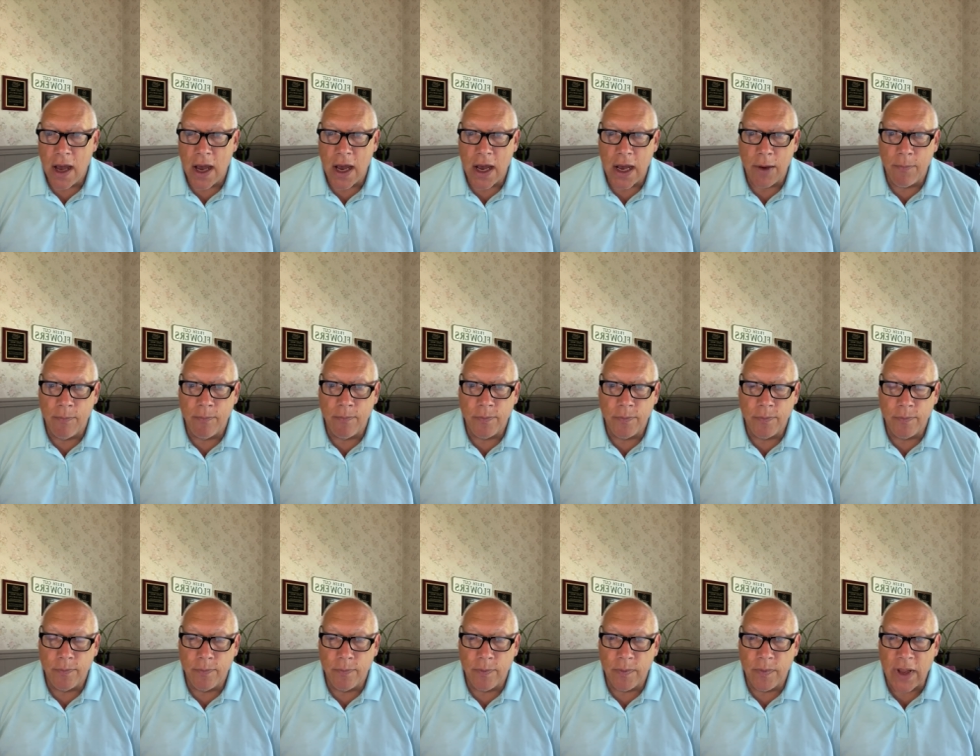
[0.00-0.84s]

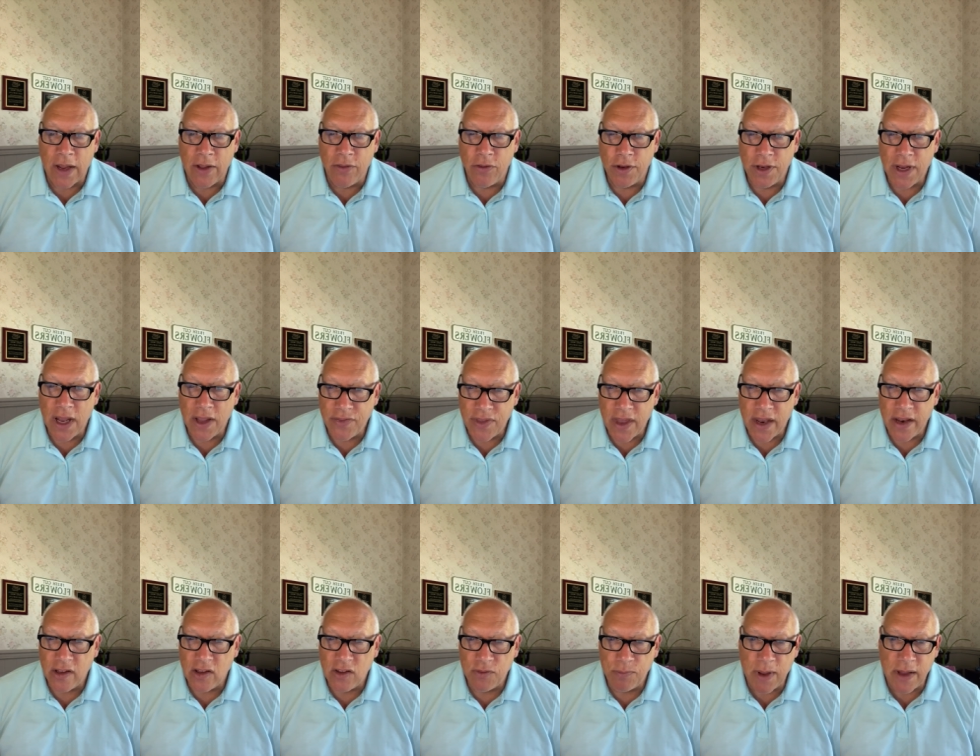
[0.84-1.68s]
Um, and they're not
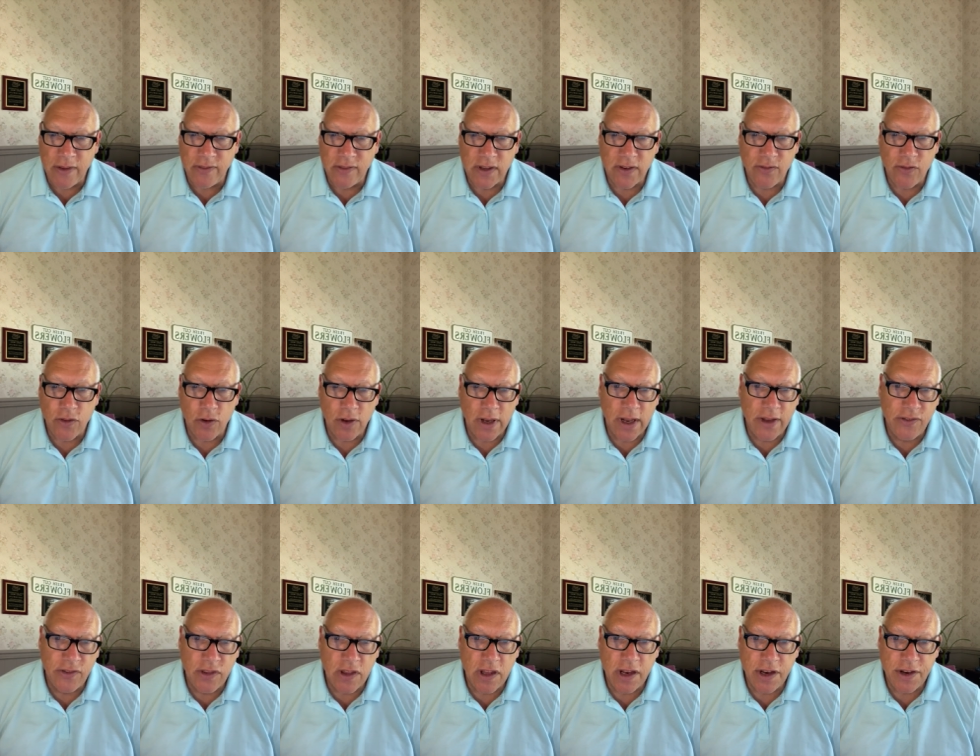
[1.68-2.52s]
that expensive. They're
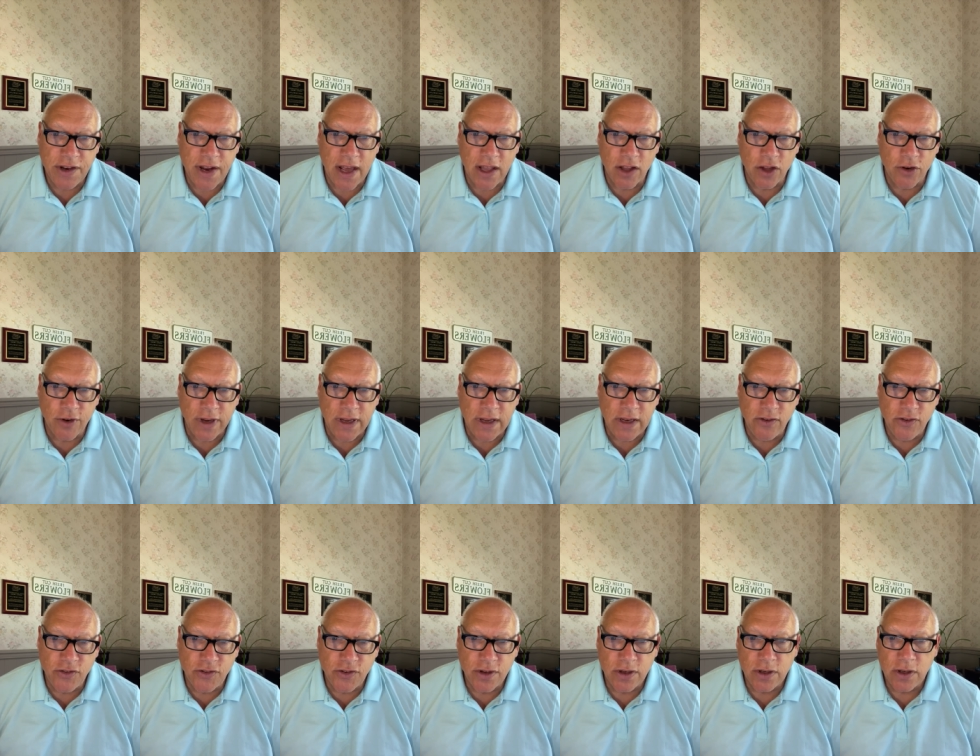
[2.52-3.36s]
less than a dollar
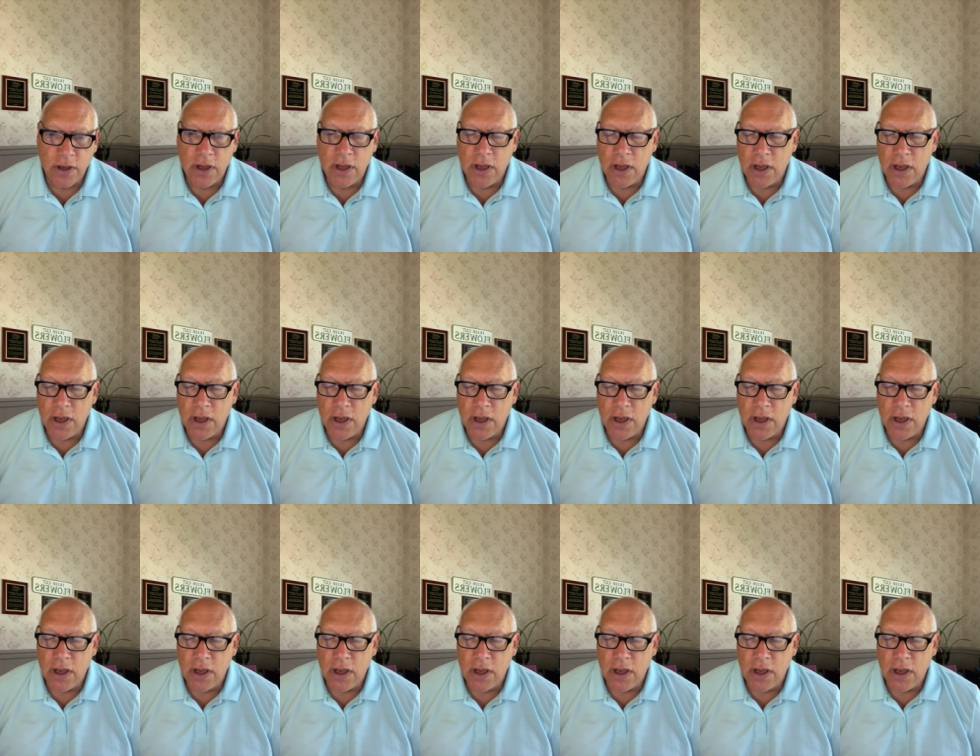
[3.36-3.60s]
each.